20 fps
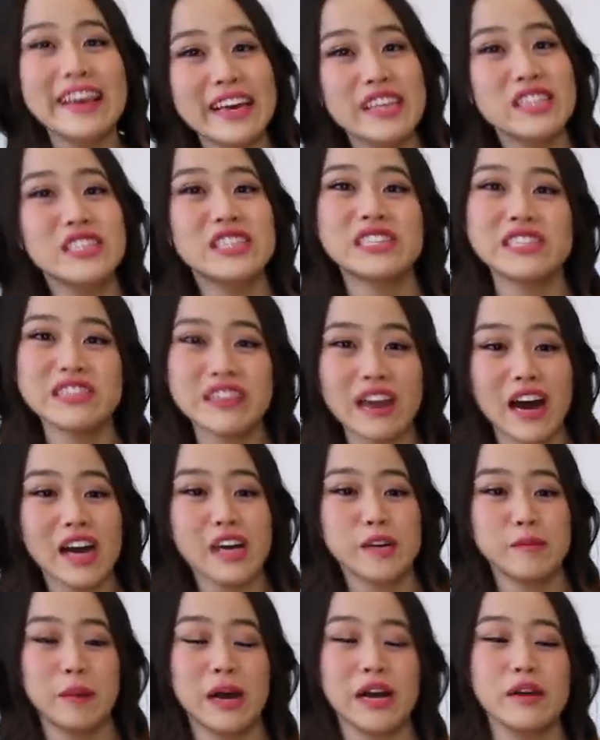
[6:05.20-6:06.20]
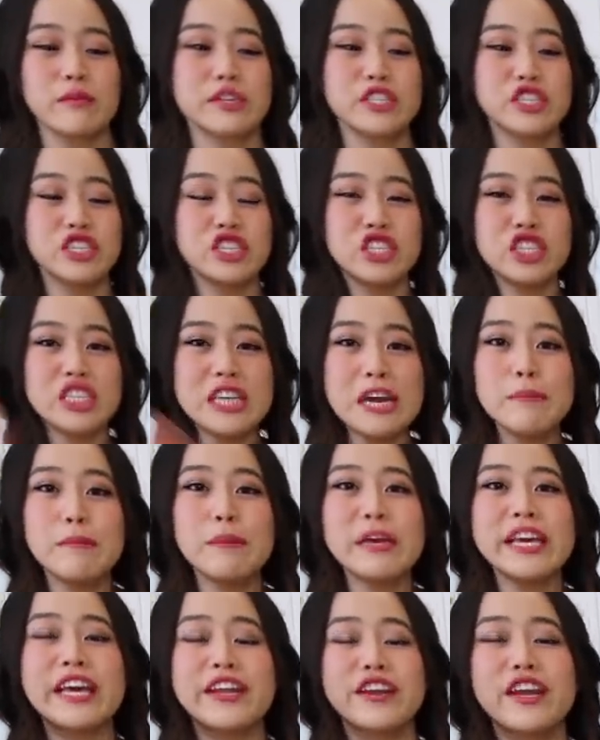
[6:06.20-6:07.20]
it gets to the hard part, which is
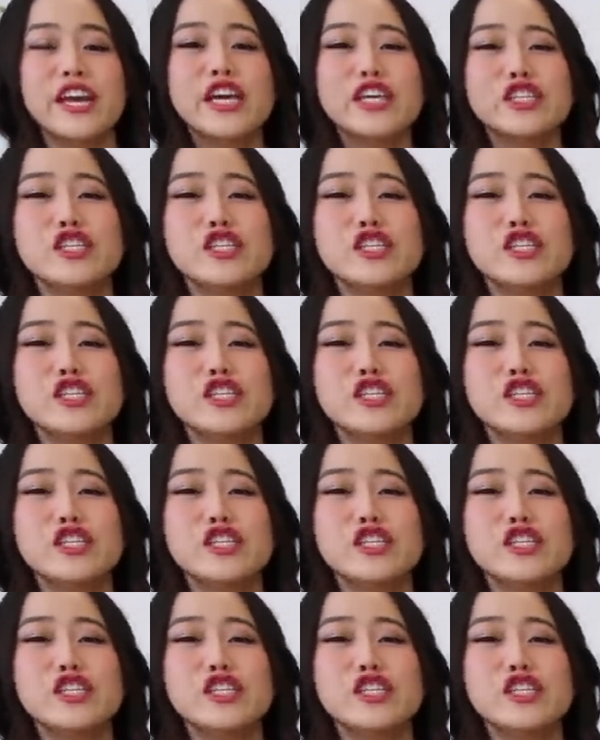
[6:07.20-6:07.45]
shaping it,